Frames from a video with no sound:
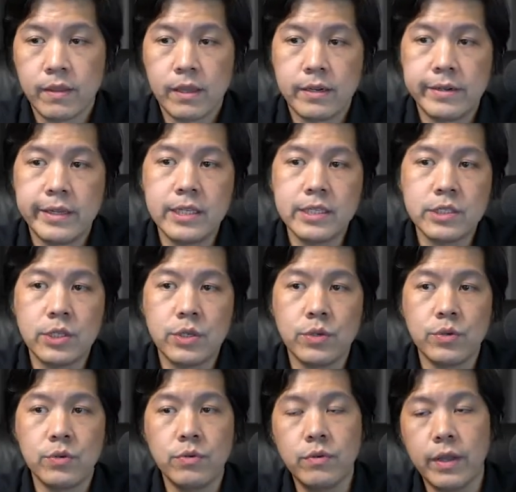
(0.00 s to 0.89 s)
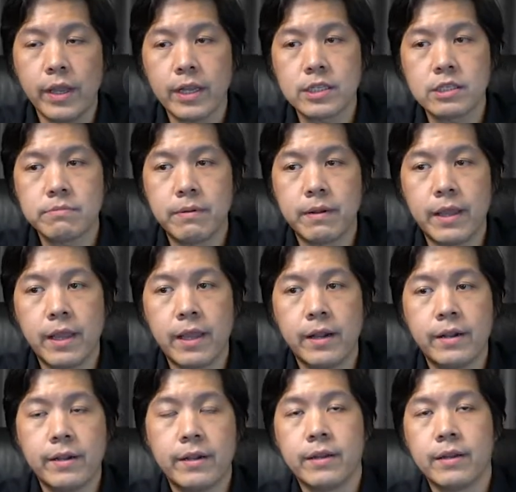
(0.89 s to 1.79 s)
These two
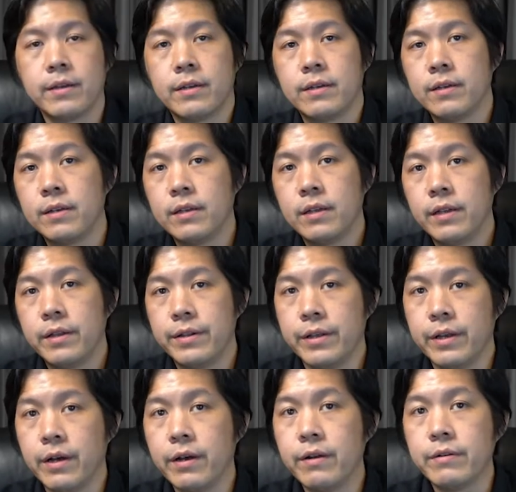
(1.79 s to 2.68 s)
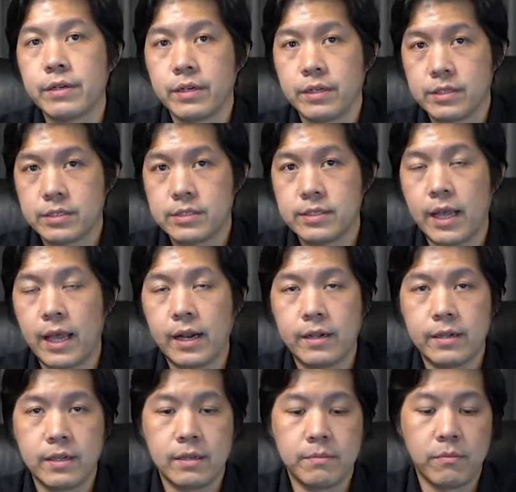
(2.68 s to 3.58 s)
explain the errors that
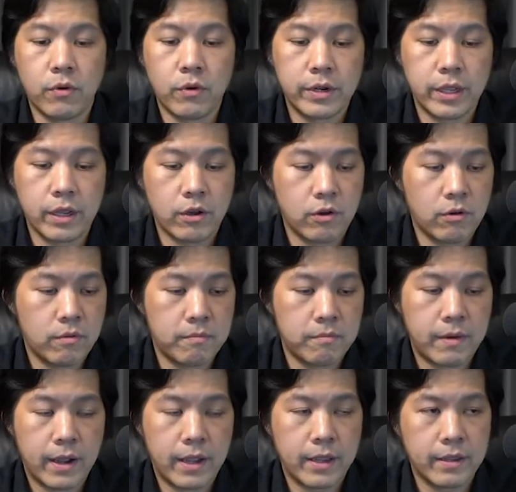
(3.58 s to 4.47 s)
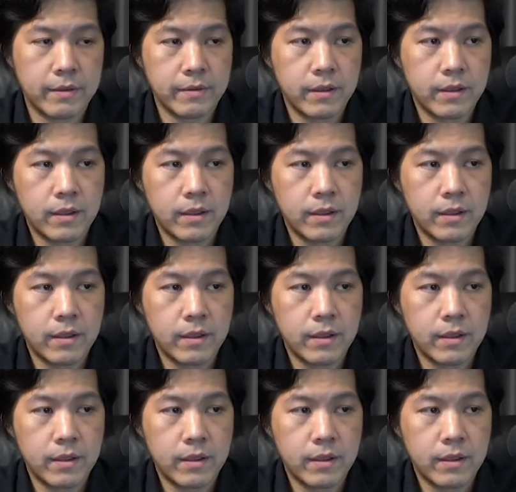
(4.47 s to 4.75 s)
the model might